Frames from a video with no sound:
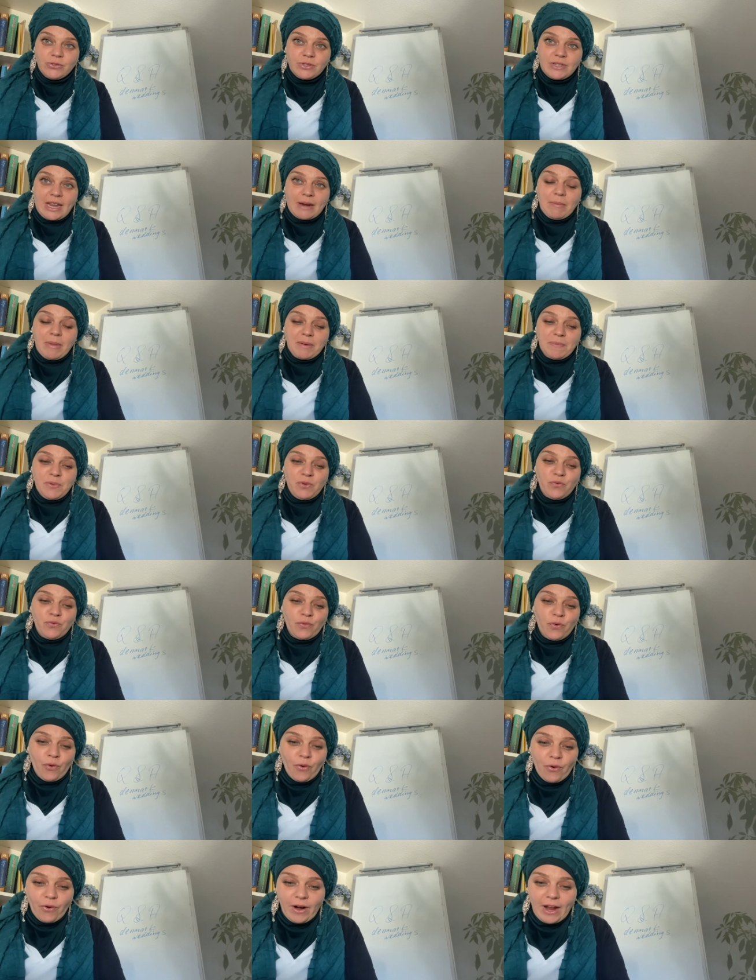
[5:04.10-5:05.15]
Denmark
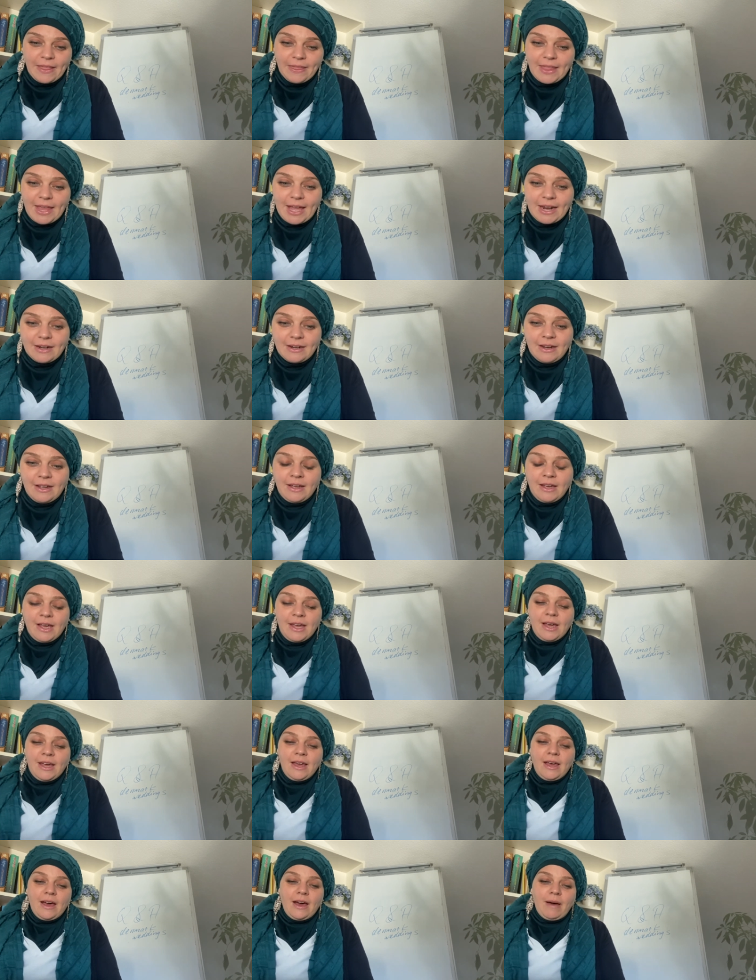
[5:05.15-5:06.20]
before and then
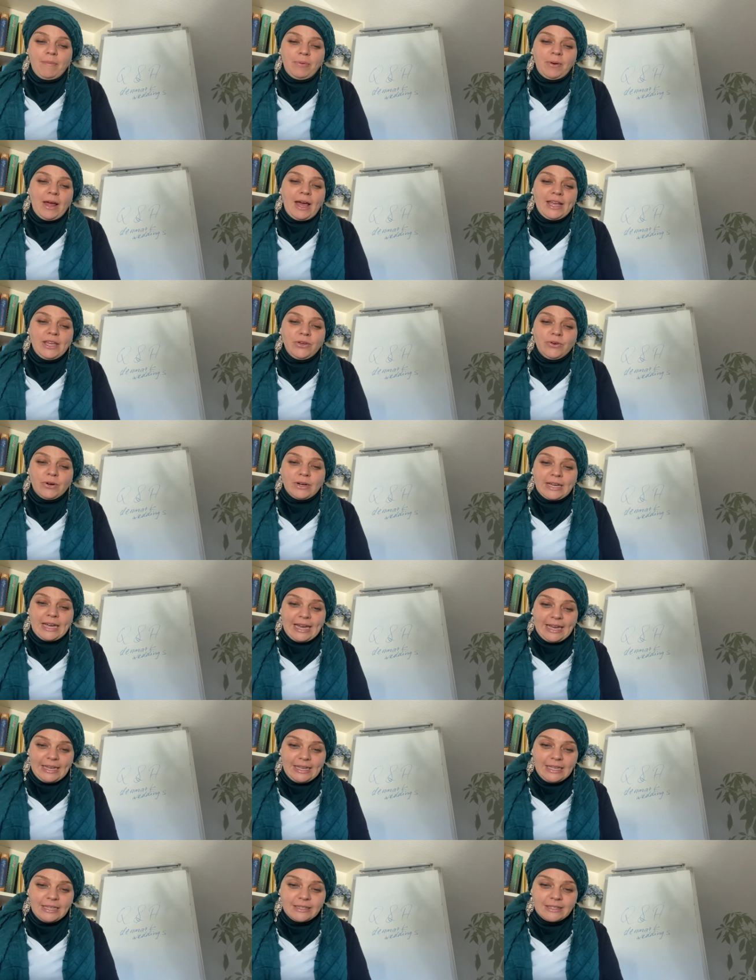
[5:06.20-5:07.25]
apply your
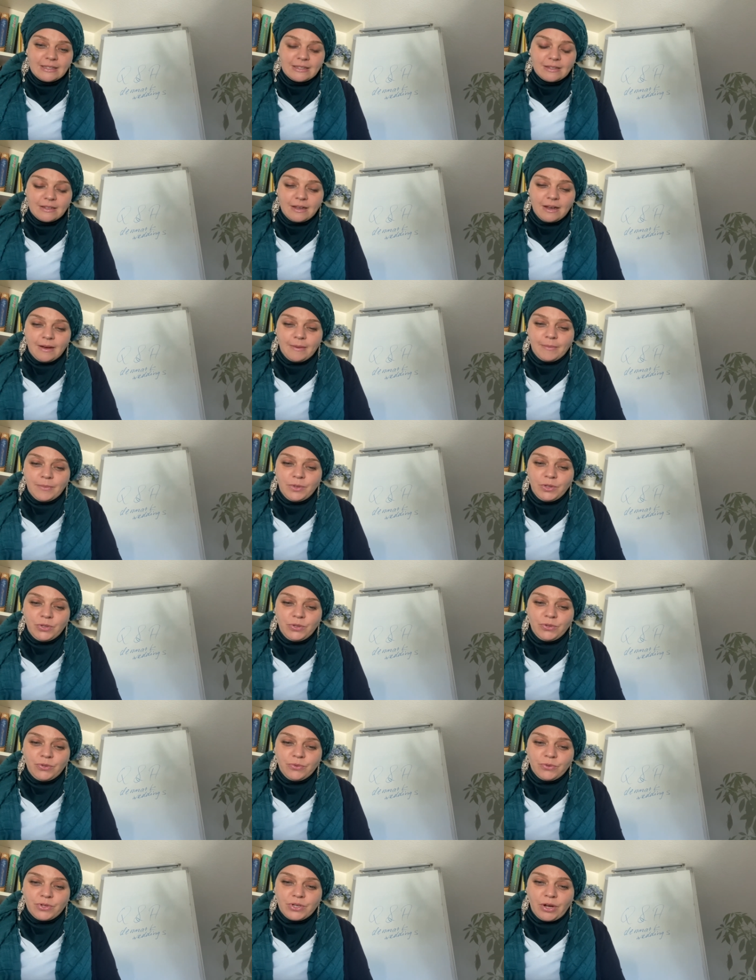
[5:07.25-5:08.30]
case.
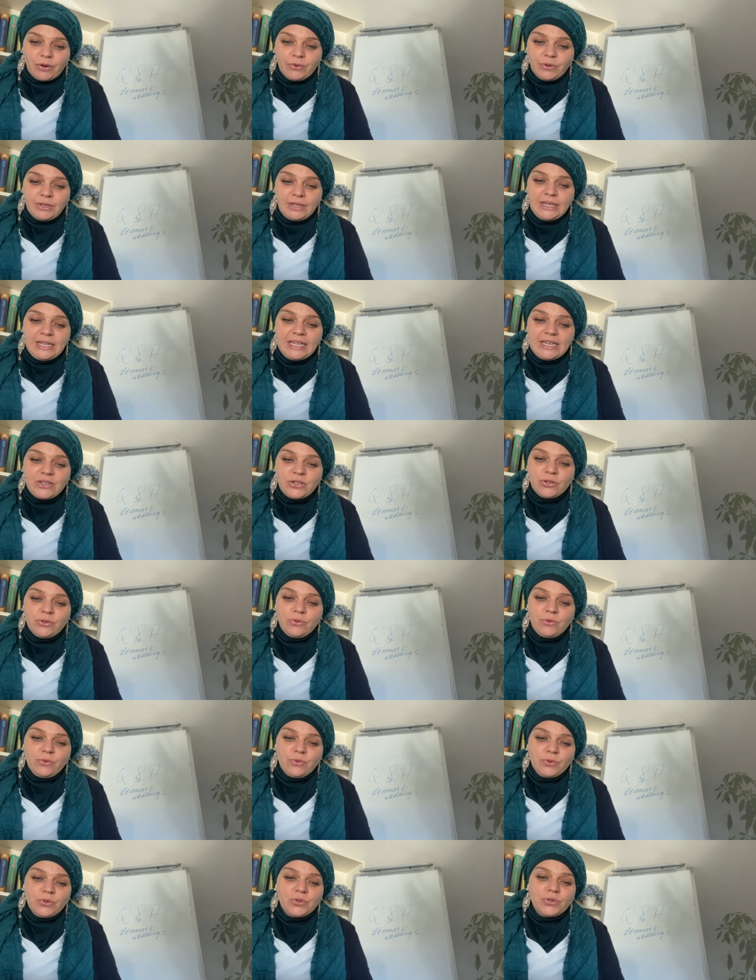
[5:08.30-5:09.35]
You don't need
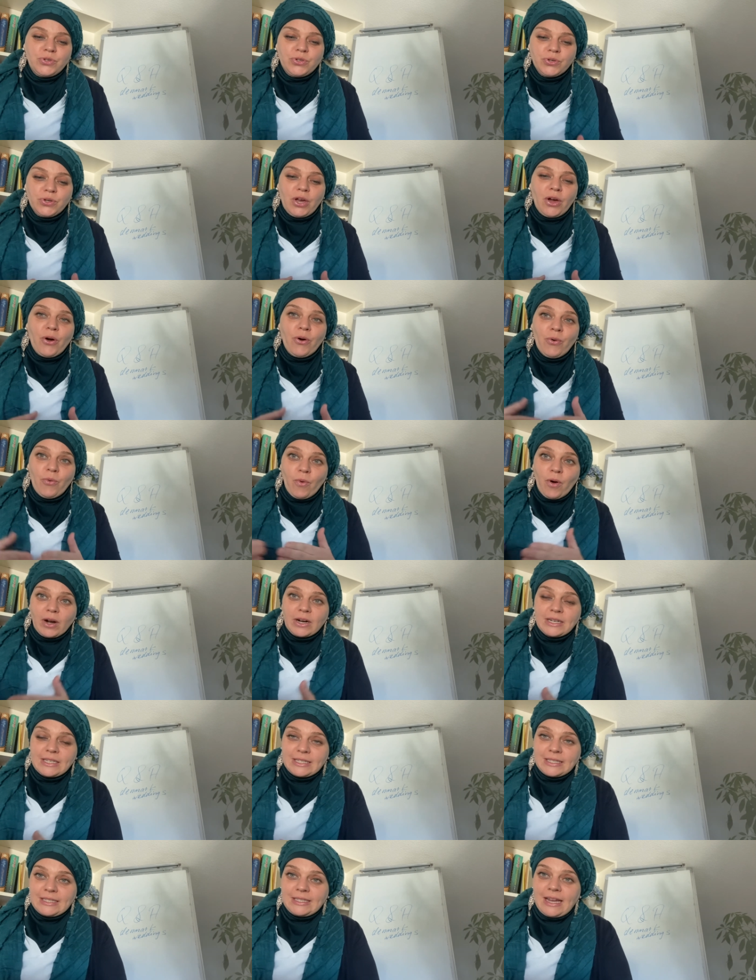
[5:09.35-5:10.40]
to go
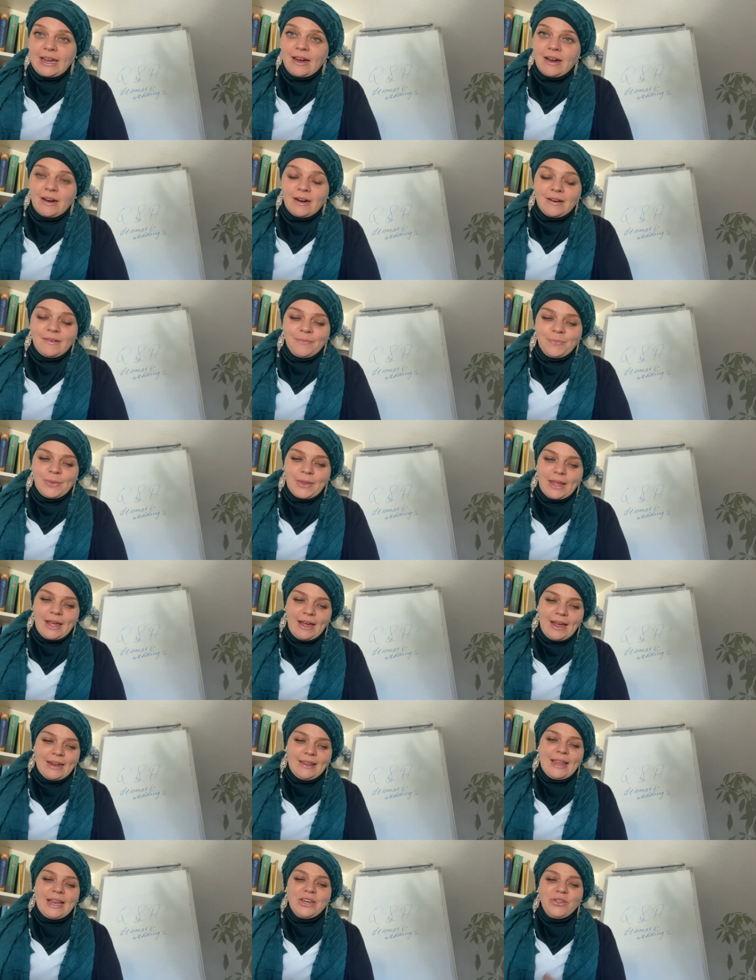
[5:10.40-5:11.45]
once there
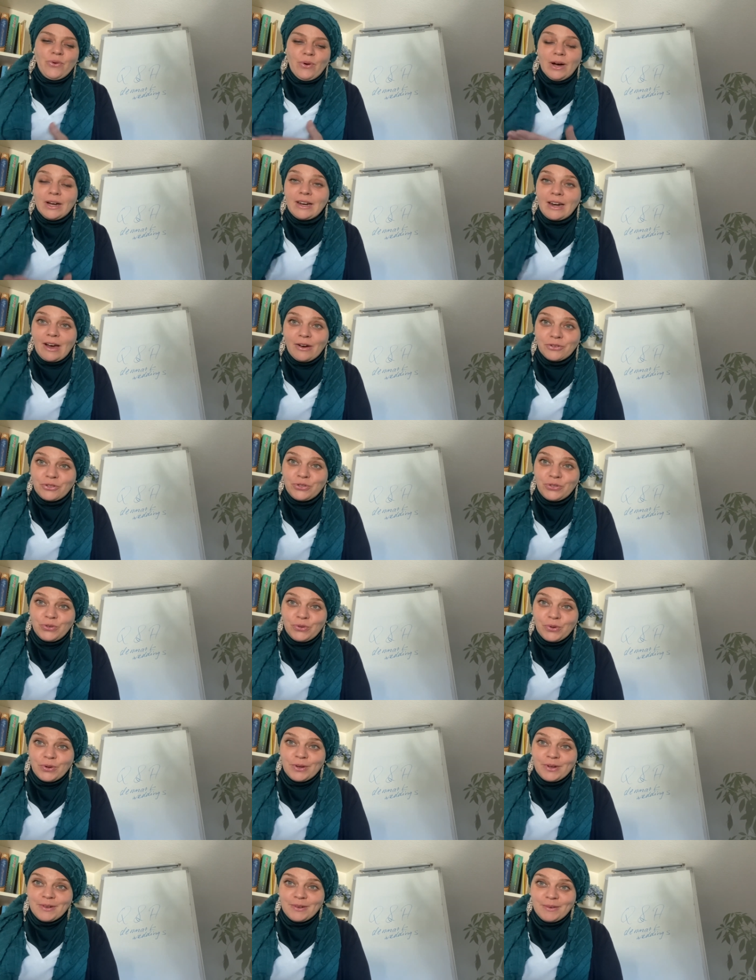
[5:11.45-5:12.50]
and then you are allowed
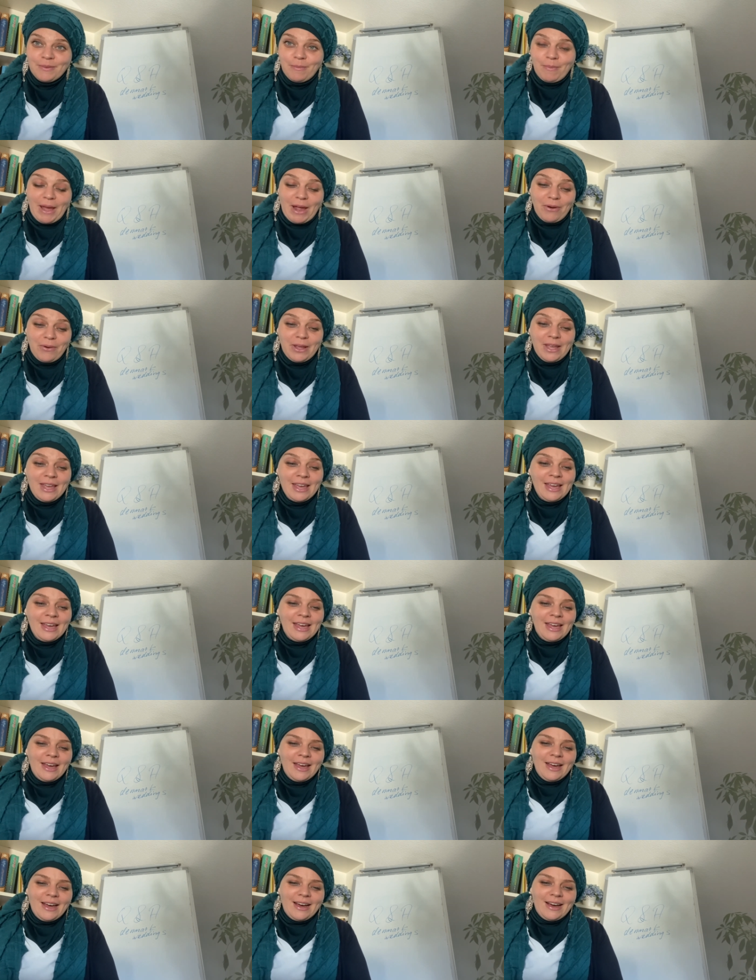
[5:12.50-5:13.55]
to marry.
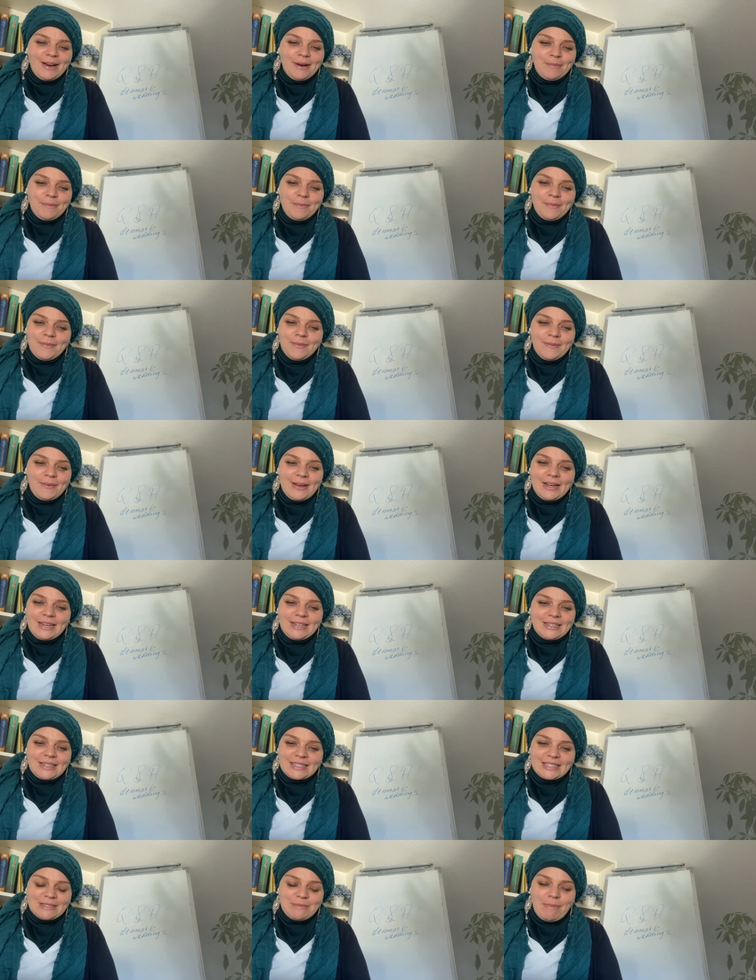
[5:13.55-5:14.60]
It
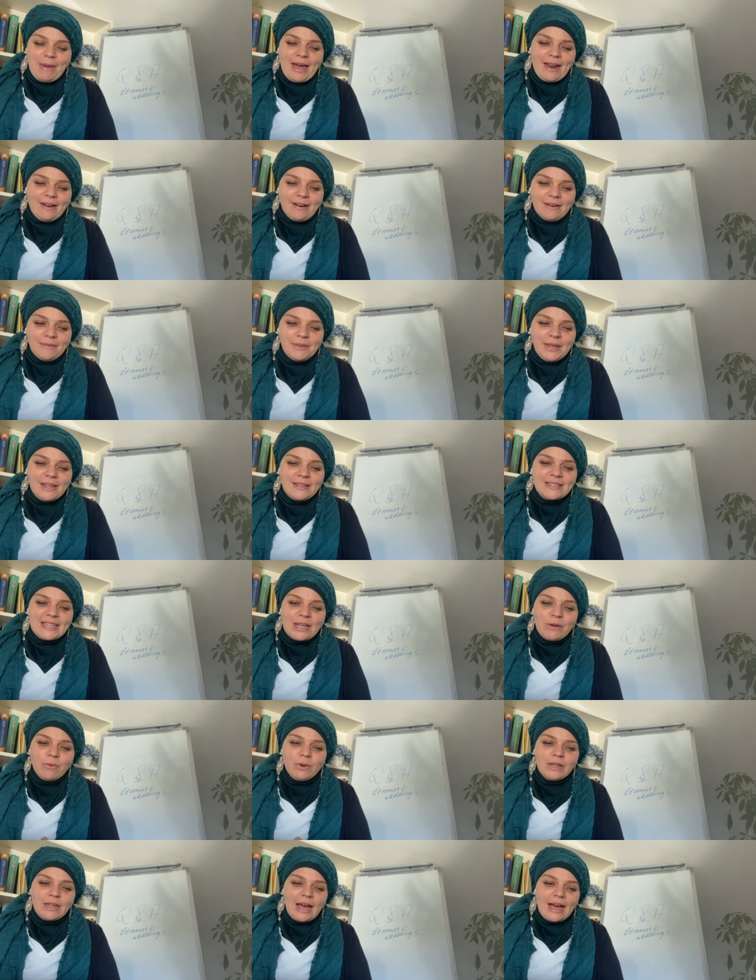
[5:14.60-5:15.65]
doesn't matter. They
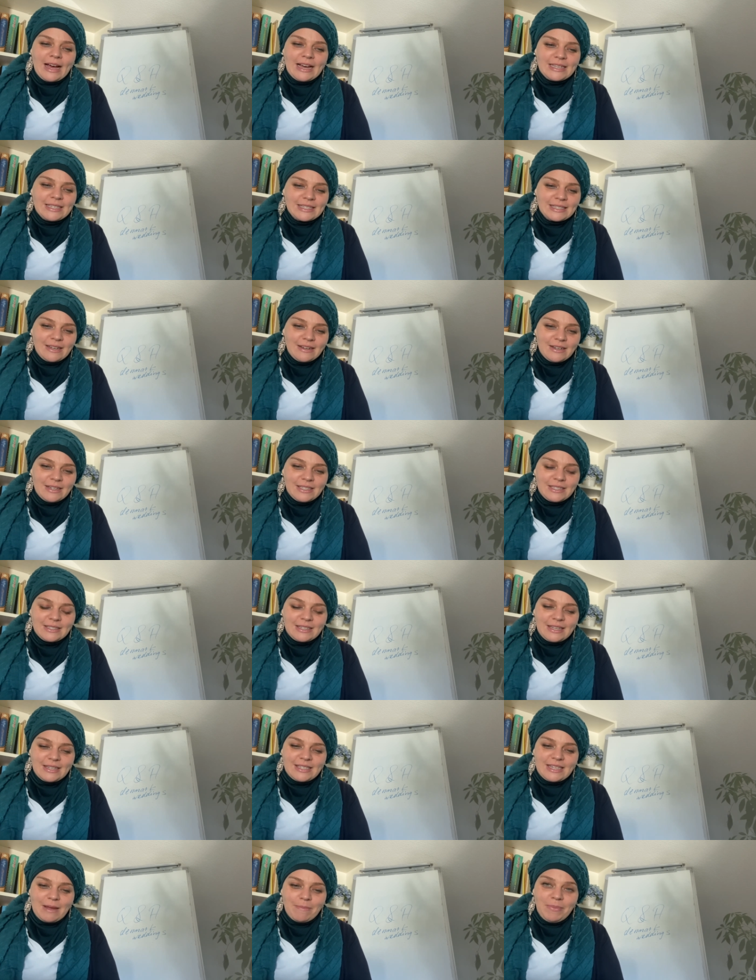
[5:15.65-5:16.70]
will ask us
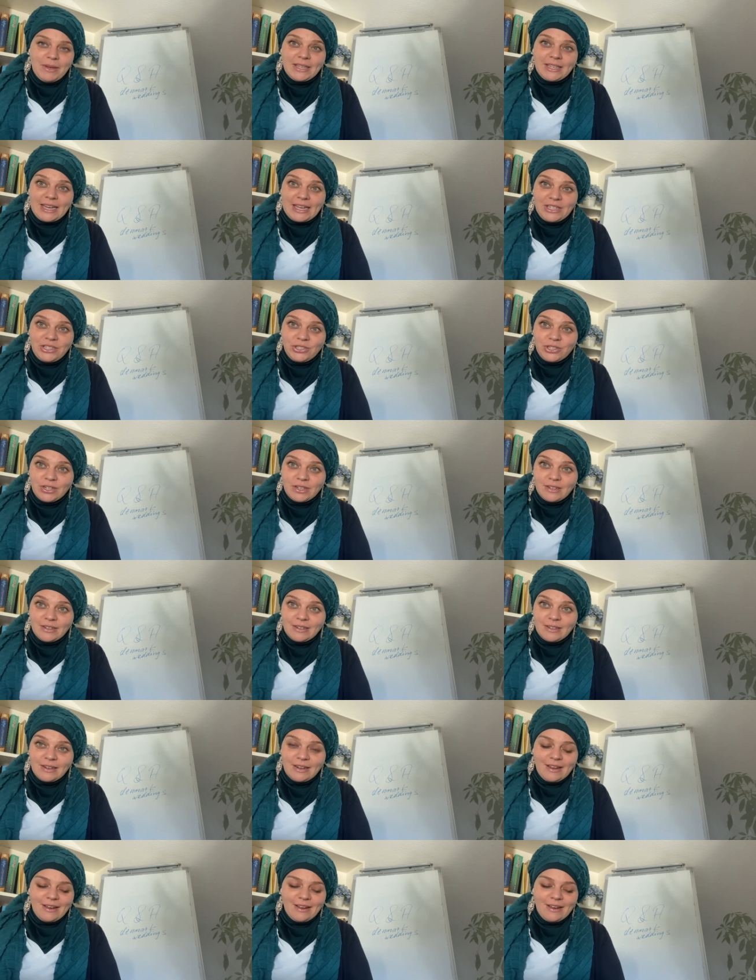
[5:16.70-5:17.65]
in the application.